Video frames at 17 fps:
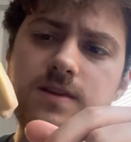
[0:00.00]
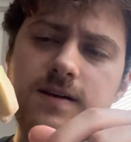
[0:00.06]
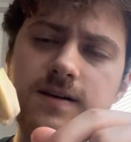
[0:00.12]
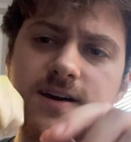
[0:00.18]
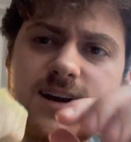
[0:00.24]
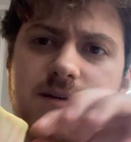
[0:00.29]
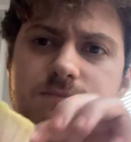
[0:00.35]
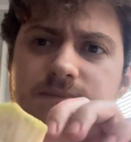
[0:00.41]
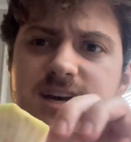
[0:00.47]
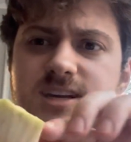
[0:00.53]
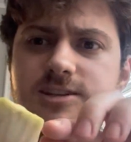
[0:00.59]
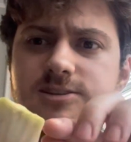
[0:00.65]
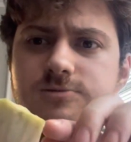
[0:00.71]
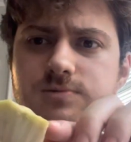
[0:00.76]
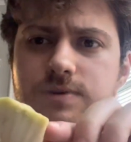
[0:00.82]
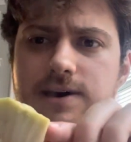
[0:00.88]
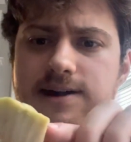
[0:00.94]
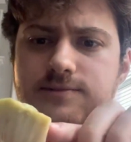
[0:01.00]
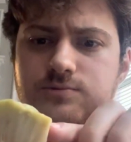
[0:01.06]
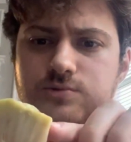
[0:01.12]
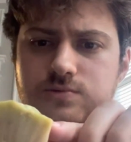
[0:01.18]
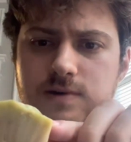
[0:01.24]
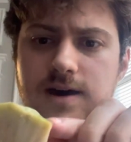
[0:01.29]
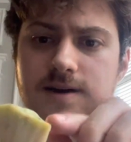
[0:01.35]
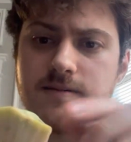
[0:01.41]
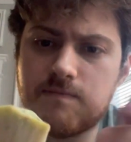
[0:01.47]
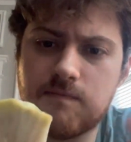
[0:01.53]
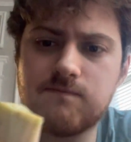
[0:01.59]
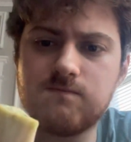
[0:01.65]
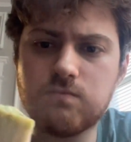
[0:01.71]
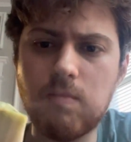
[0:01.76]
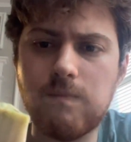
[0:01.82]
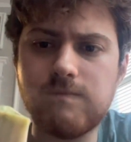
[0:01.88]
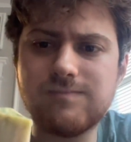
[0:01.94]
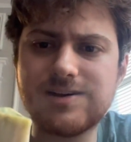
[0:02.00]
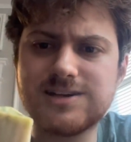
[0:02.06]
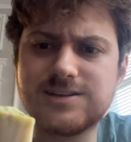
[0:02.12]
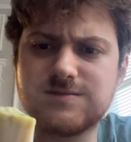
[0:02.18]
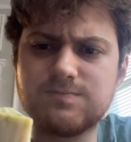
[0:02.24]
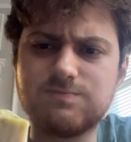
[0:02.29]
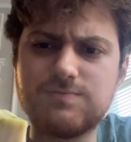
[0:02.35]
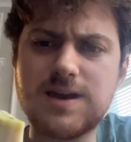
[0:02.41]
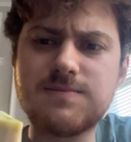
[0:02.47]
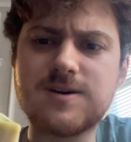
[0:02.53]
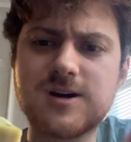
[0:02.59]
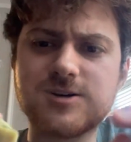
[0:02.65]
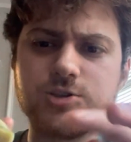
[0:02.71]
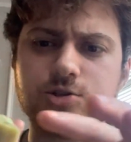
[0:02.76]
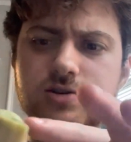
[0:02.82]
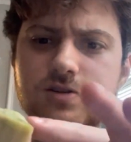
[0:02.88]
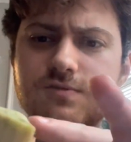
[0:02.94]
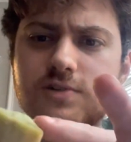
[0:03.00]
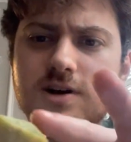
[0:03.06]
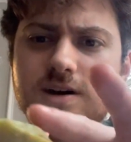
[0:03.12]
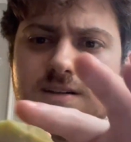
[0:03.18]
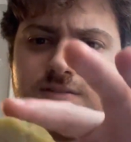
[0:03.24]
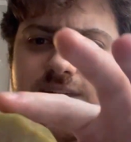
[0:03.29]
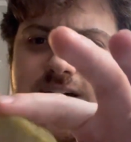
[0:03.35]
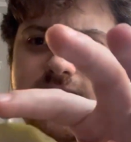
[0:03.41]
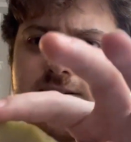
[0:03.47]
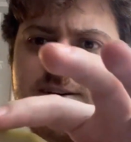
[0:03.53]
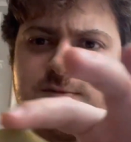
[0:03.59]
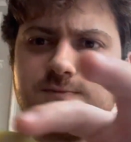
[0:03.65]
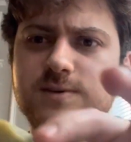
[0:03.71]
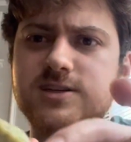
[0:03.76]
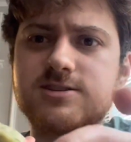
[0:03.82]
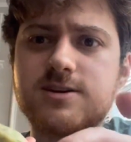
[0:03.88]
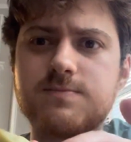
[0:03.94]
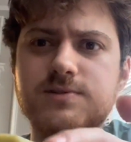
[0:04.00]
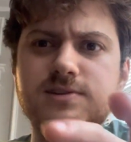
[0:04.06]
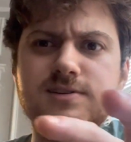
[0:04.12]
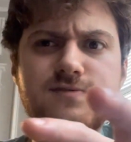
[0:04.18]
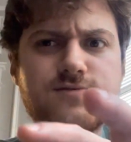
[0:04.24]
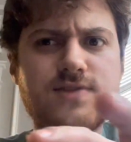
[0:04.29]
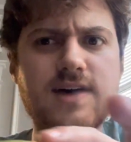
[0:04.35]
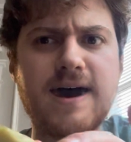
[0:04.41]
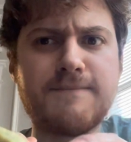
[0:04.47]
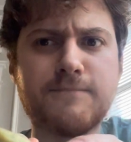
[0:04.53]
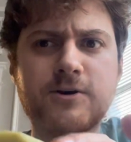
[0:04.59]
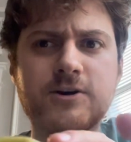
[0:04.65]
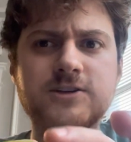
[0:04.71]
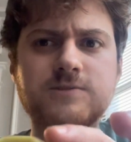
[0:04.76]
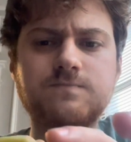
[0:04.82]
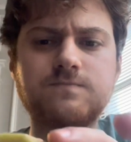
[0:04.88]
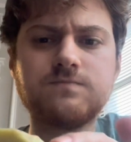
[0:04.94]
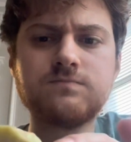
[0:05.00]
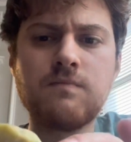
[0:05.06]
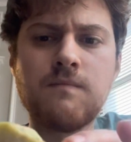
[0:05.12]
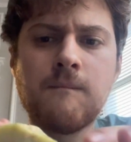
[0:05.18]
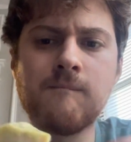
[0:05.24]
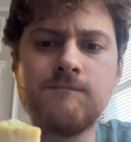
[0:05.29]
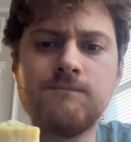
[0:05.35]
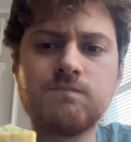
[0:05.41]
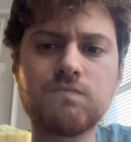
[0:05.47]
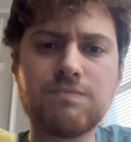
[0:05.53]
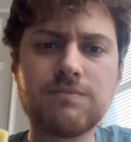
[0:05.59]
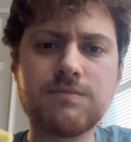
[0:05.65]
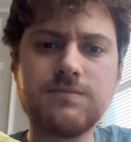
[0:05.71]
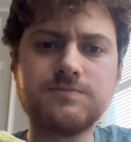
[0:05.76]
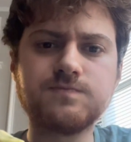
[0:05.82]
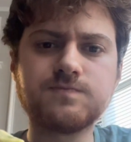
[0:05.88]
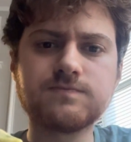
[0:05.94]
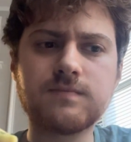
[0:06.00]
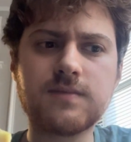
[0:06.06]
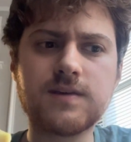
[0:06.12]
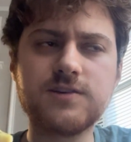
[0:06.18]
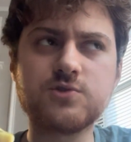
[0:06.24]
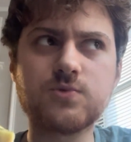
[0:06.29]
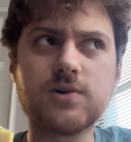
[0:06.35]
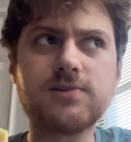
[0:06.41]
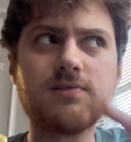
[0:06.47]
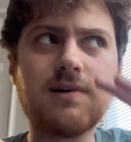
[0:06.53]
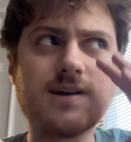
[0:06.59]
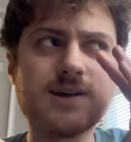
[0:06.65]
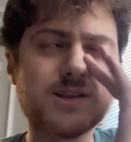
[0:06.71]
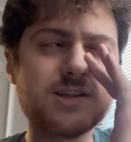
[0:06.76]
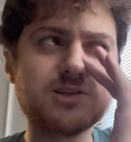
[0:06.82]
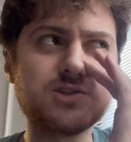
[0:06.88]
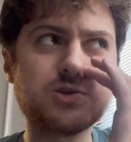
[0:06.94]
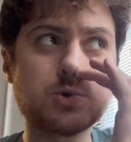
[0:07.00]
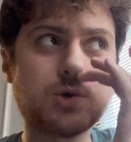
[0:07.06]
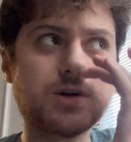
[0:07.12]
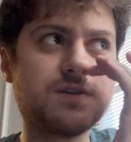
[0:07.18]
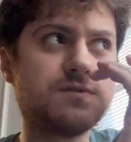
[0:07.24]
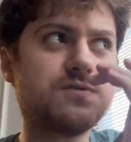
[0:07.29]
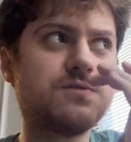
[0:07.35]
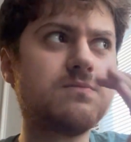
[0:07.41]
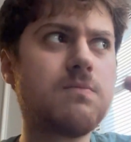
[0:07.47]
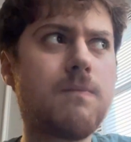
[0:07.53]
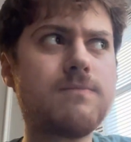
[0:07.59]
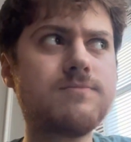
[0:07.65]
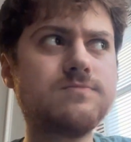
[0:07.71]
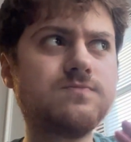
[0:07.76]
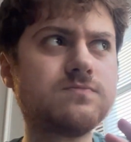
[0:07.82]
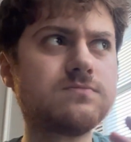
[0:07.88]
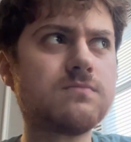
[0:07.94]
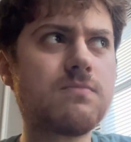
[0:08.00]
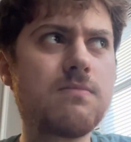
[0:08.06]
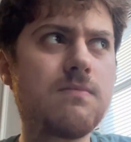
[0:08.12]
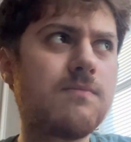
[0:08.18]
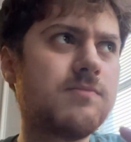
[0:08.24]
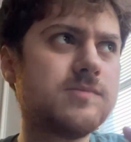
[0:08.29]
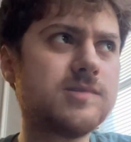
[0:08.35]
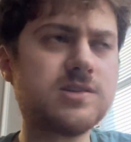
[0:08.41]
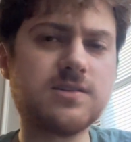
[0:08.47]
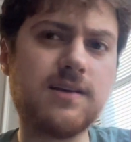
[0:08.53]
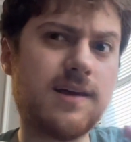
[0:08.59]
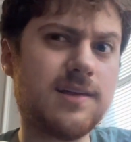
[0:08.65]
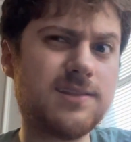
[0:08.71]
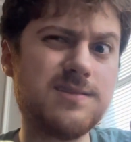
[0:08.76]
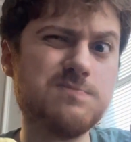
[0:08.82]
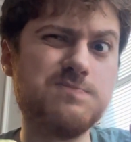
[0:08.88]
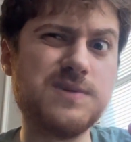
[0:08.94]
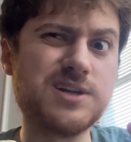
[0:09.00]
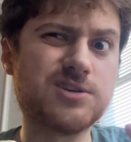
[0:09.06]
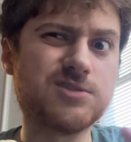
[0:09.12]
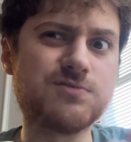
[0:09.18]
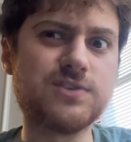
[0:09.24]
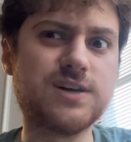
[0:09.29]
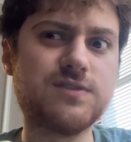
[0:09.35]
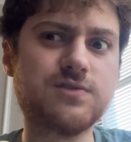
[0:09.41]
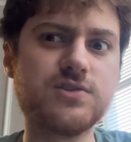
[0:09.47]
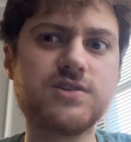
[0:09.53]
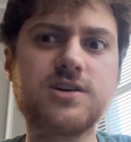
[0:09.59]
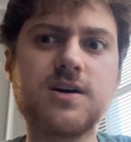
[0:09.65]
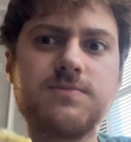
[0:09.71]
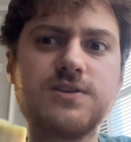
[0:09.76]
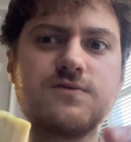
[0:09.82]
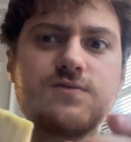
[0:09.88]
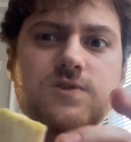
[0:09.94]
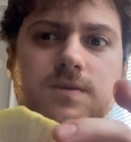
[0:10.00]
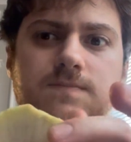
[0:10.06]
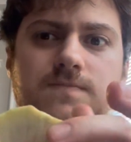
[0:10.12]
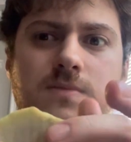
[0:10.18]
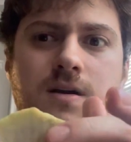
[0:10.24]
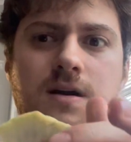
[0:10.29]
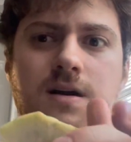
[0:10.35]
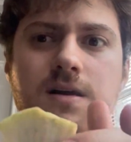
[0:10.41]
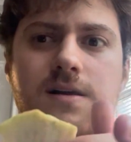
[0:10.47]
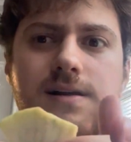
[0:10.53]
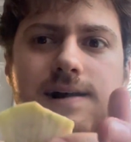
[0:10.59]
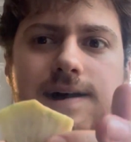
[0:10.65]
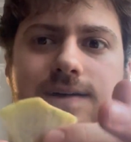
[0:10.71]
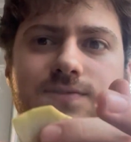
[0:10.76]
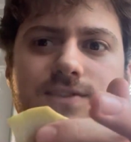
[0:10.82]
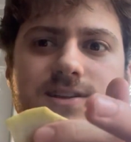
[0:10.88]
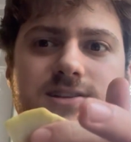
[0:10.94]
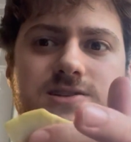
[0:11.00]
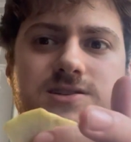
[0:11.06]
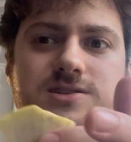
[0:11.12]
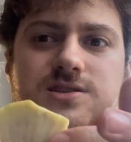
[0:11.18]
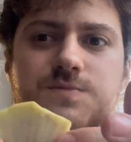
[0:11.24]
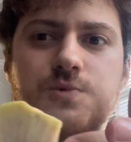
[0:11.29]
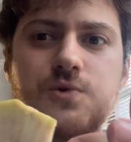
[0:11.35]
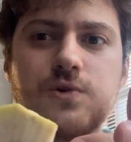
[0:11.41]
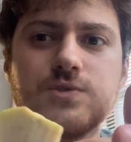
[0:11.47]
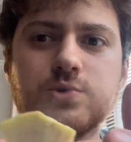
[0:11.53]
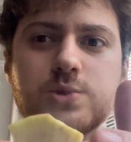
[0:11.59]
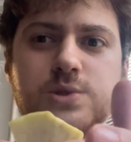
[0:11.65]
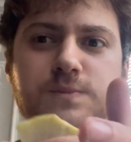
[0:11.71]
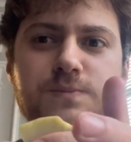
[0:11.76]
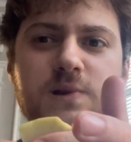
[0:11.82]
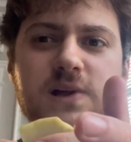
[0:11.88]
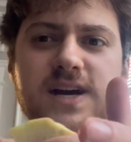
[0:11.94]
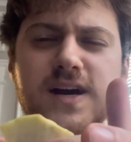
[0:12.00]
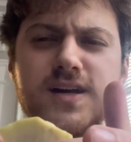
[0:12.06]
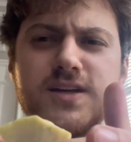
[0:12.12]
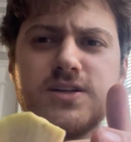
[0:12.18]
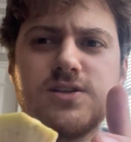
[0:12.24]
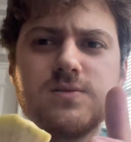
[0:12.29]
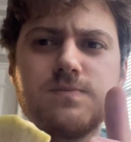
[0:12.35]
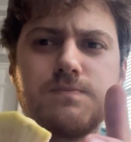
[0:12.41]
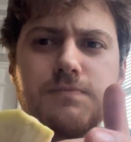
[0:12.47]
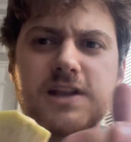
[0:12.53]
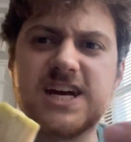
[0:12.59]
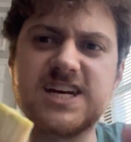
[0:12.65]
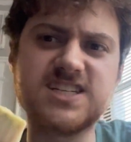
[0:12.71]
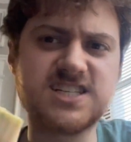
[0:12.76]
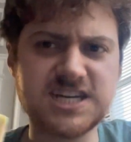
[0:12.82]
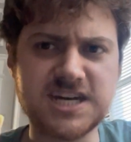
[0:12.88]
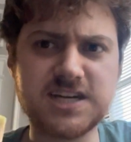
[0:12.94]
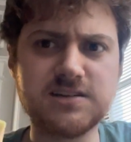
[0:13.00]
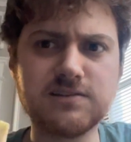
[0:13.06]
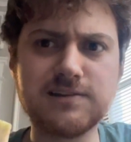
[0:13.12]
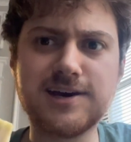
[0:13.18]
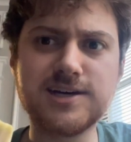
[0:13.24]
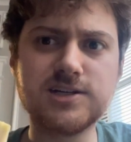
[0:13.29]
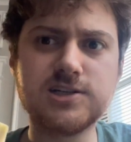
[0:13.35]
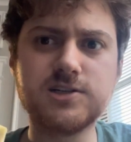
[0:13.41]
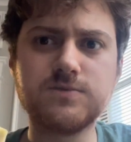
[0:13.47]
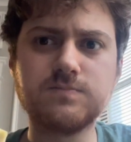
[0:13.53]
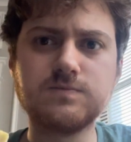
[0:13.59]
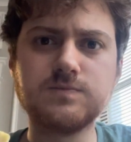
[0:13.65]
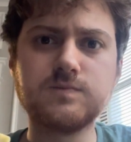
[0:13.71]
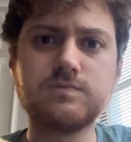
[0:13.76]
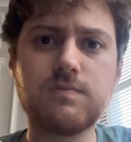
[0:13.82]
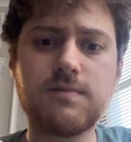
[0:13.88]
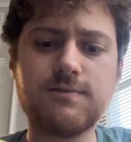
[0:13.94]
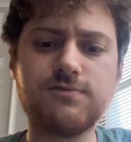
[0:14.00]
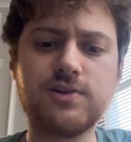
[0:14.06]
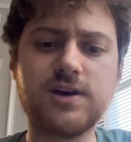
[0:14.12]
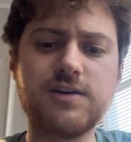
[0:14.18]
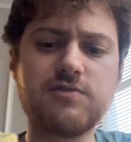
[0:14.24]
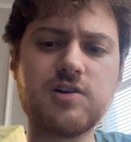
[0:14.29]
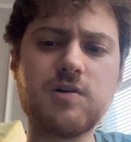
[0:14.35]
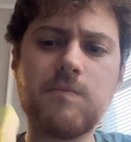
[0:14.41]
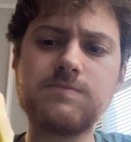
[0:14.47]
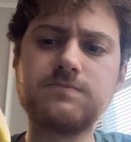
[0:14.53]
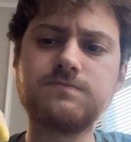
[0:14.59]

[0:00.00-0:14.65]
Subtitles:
And maybe I should have cut that off, because I believe that part is where a lot of this sort of slightly bitter flavor is coming from. And this is the more sort of bland plantain-like flavor.